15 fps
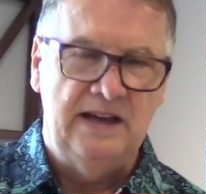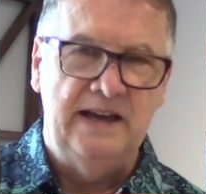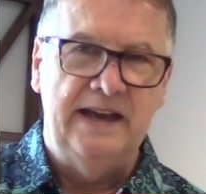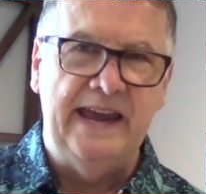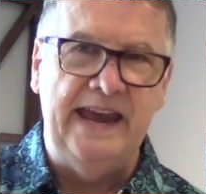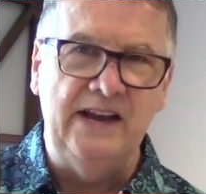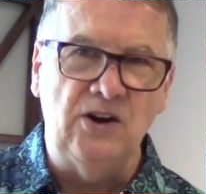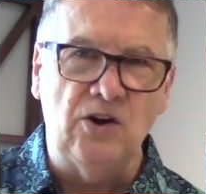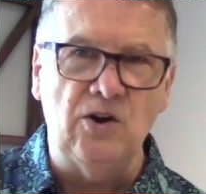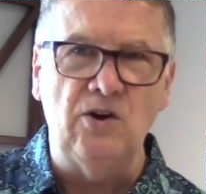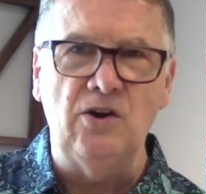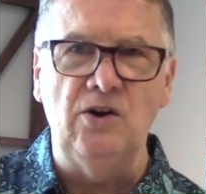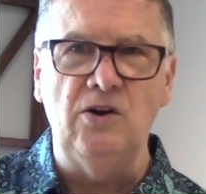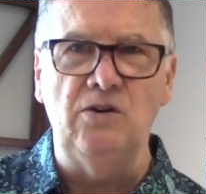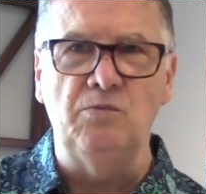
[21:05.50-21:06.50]
He'd
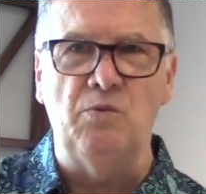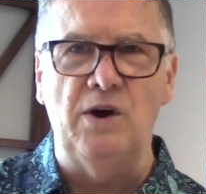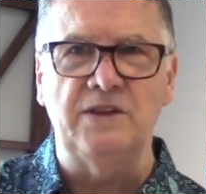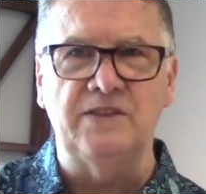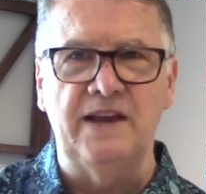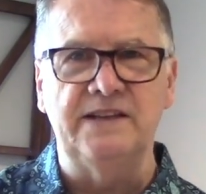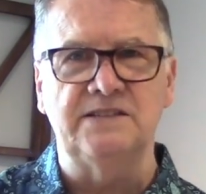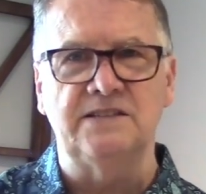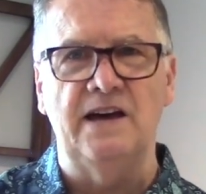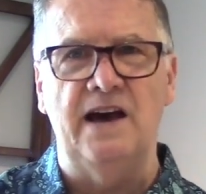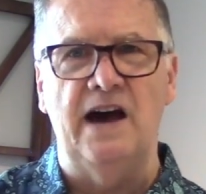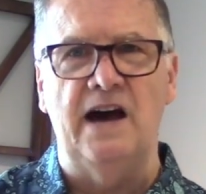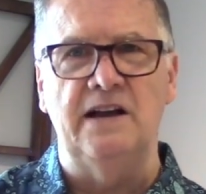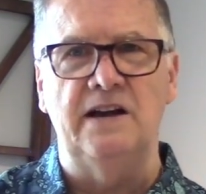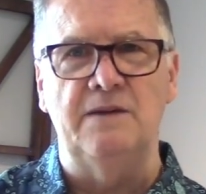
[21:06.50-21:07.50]
heard what they
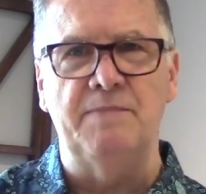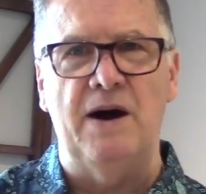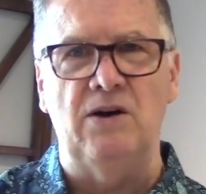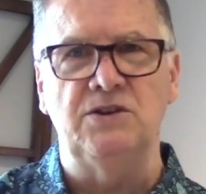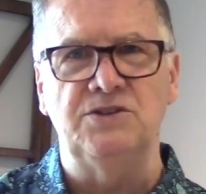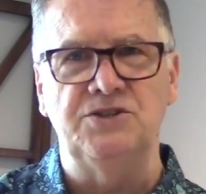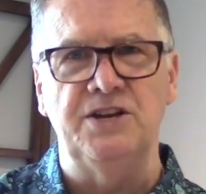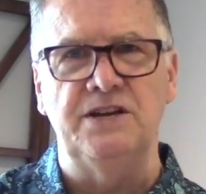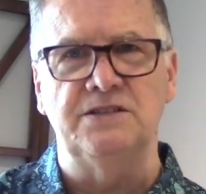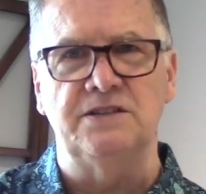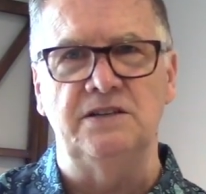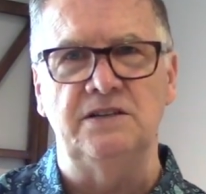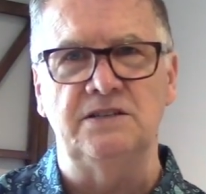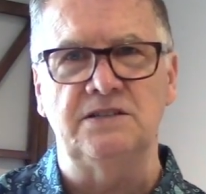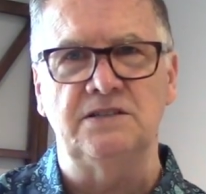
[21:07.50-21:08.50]
said about
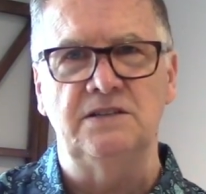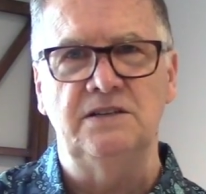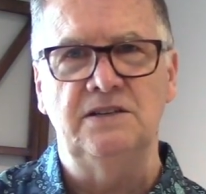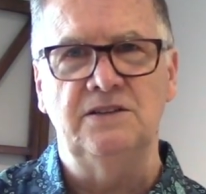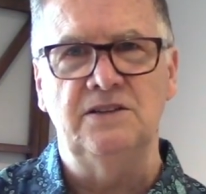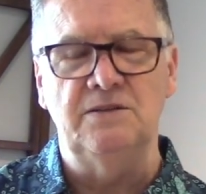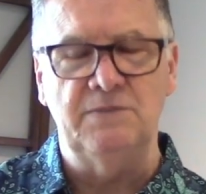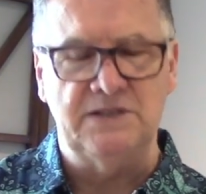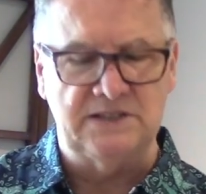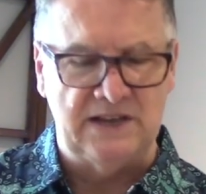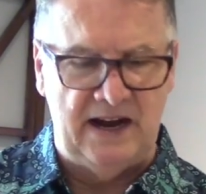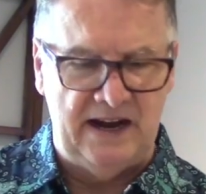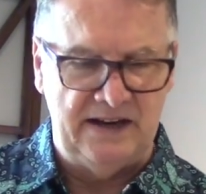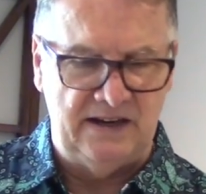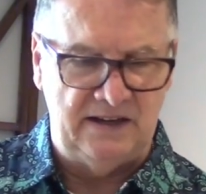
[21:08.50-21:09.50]
Jesus, the
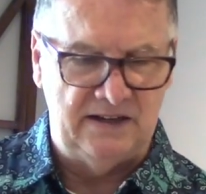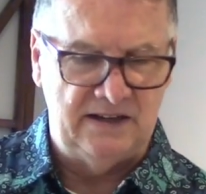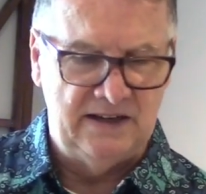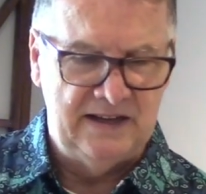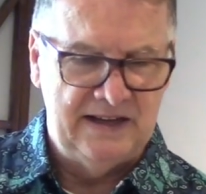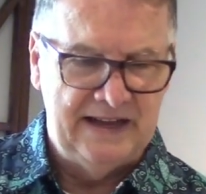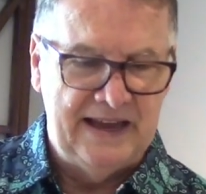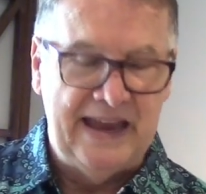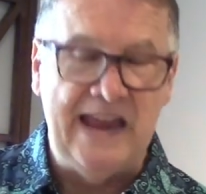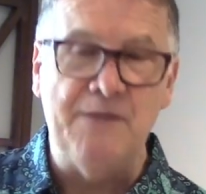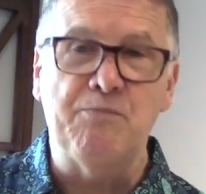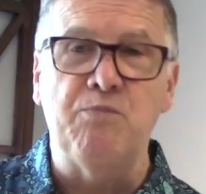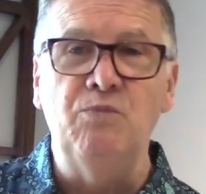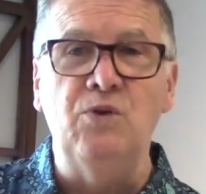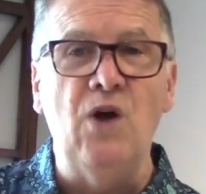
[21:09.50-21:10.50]
Messiah.
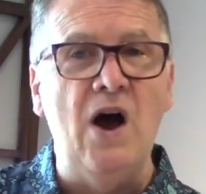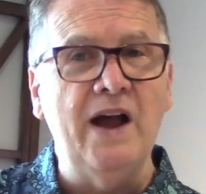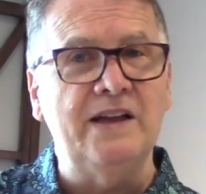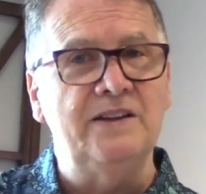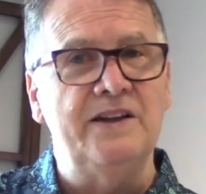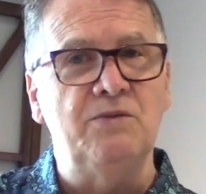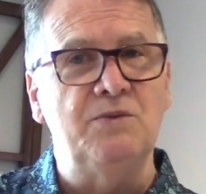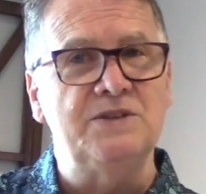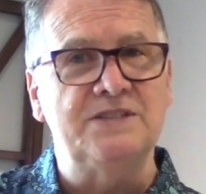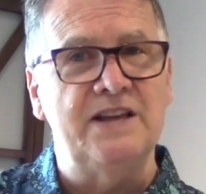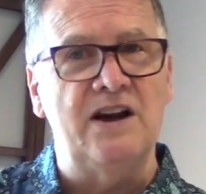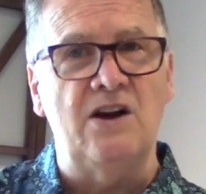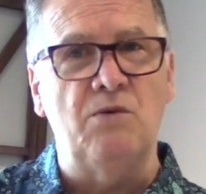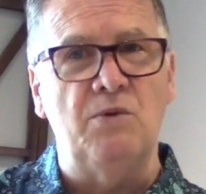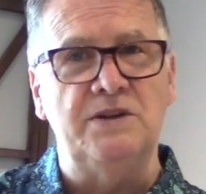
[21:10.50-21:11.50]
He luckily was
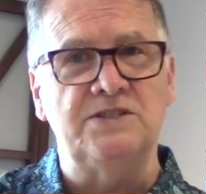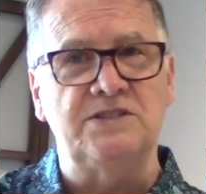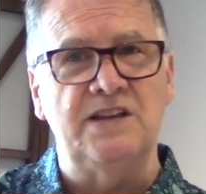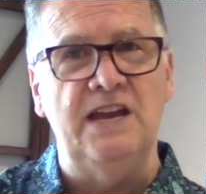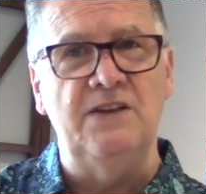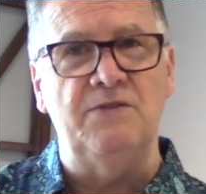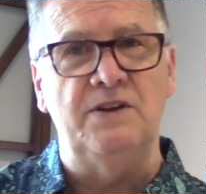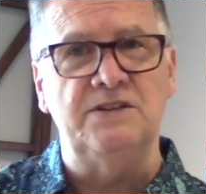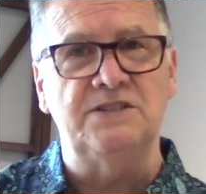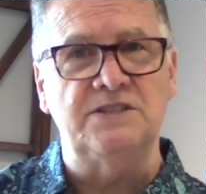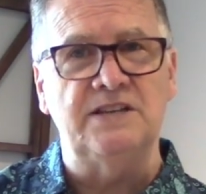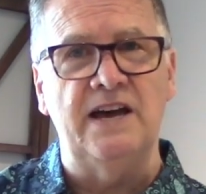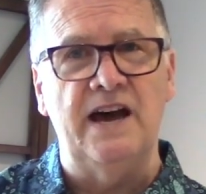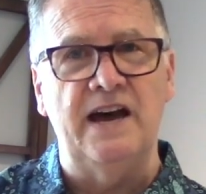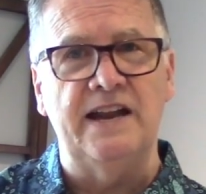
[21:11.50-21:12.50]
there when Stephen
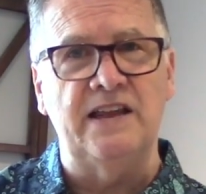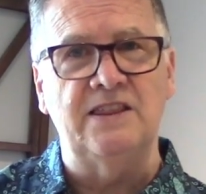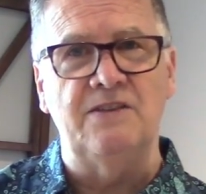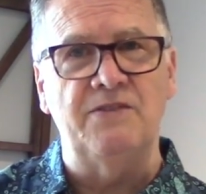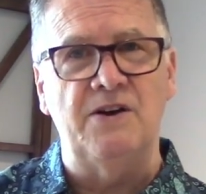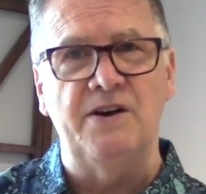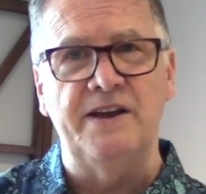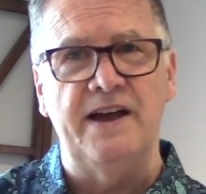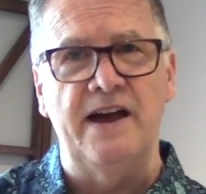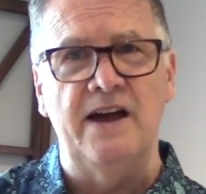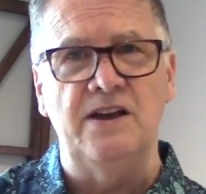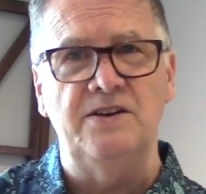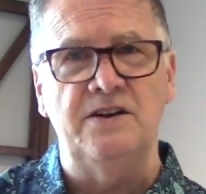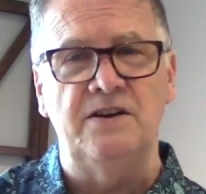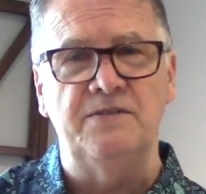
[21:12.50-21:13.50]
said at the very
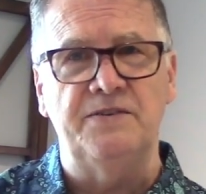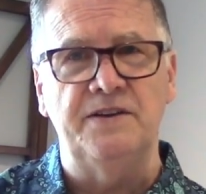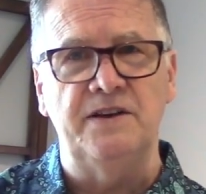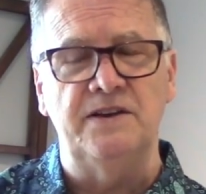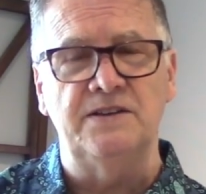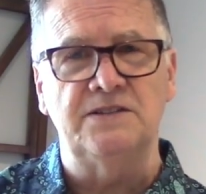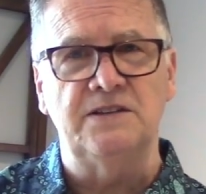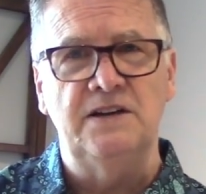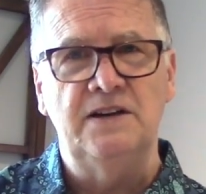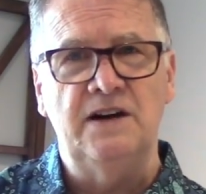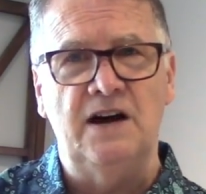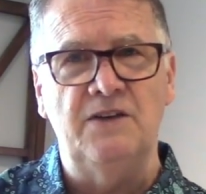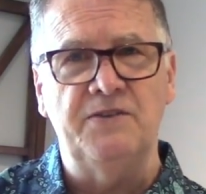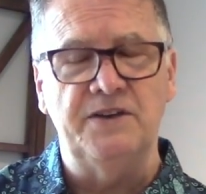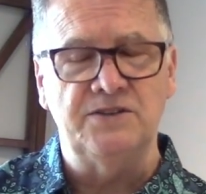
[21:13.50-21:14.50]
end of his,
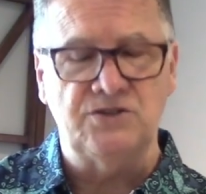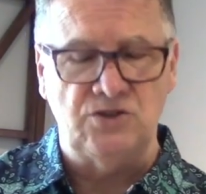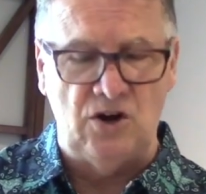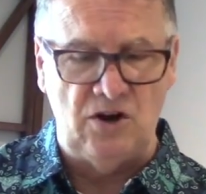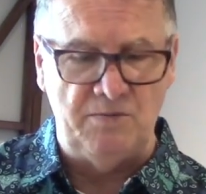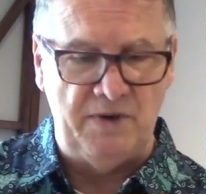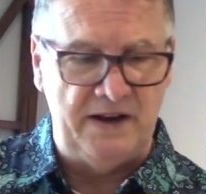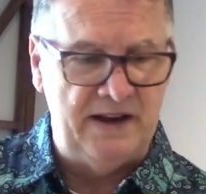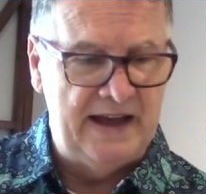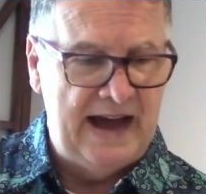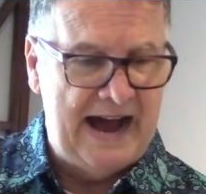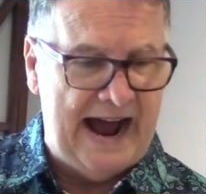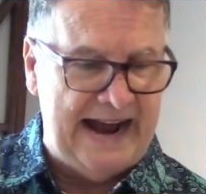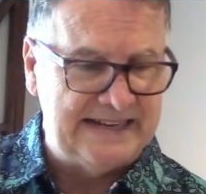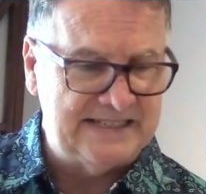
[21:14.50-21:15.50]
of his sermon,
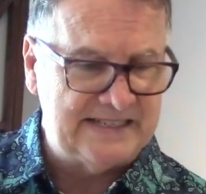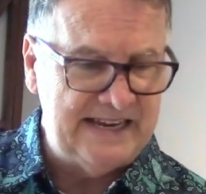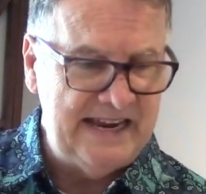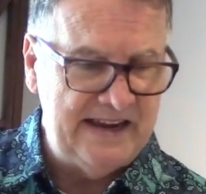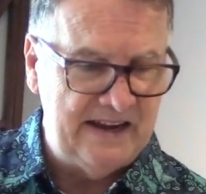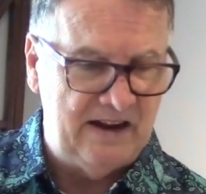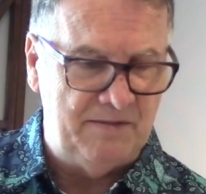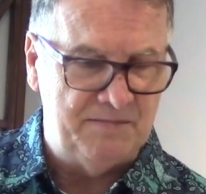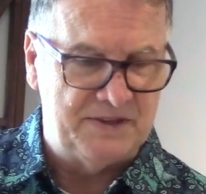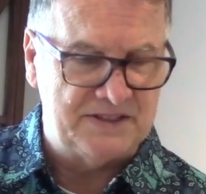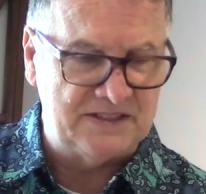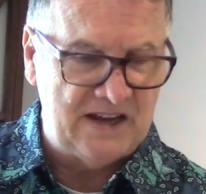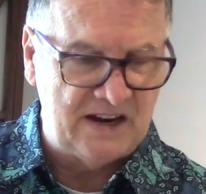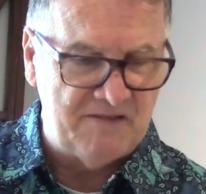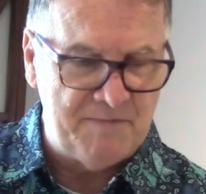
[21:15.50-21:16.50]
I see him, the
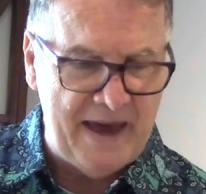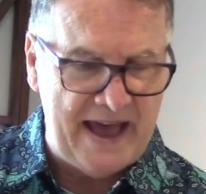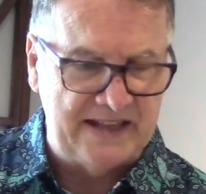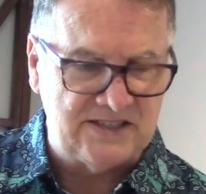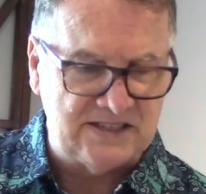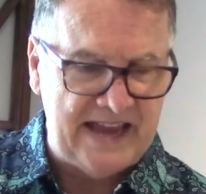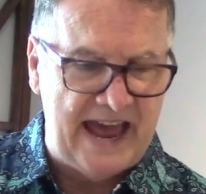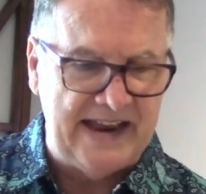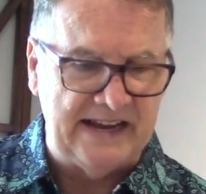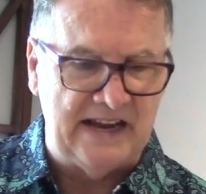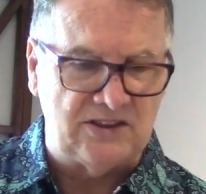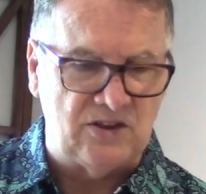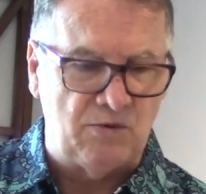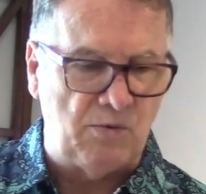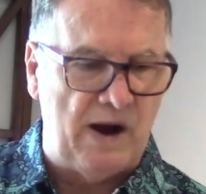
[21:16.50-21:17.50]
Son of Man, standing
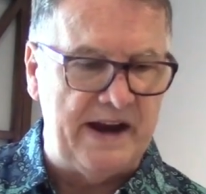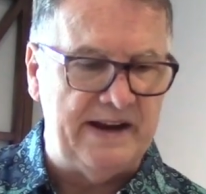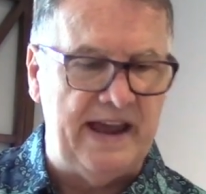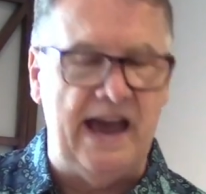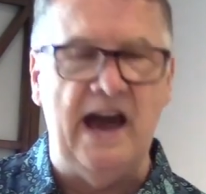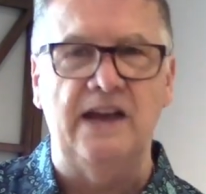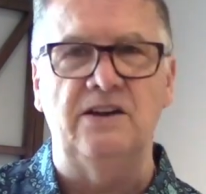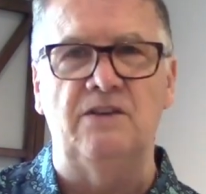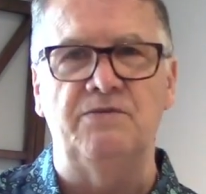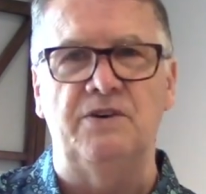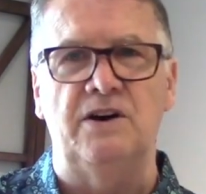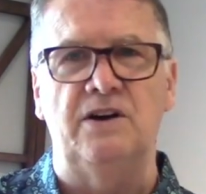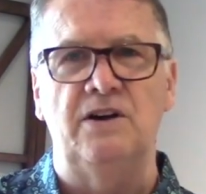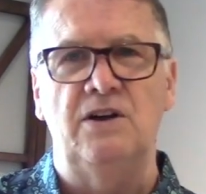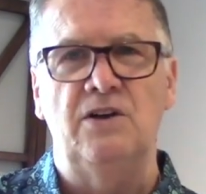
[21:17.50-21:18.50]
at the right hand of
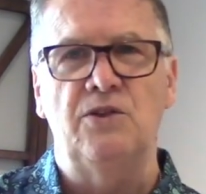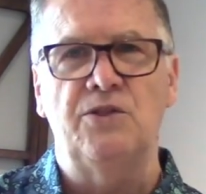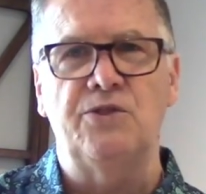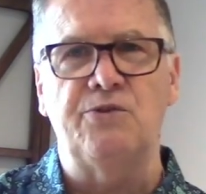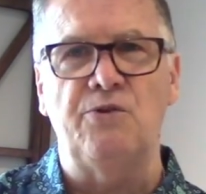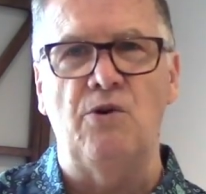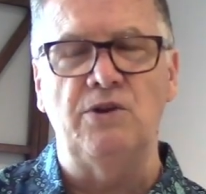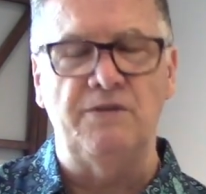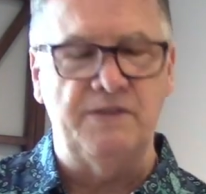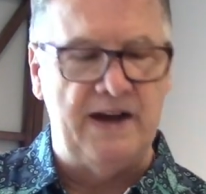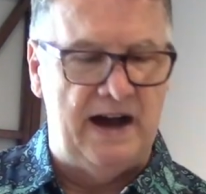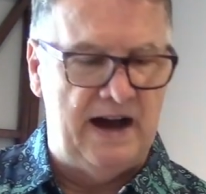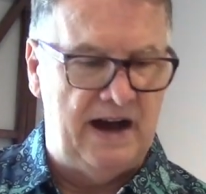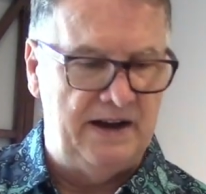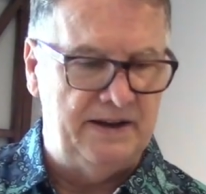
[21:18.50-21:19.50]
the throne of
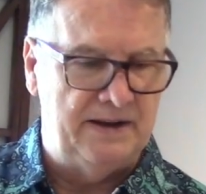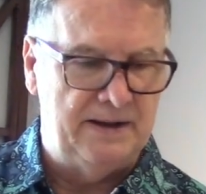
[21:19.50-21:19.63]
God.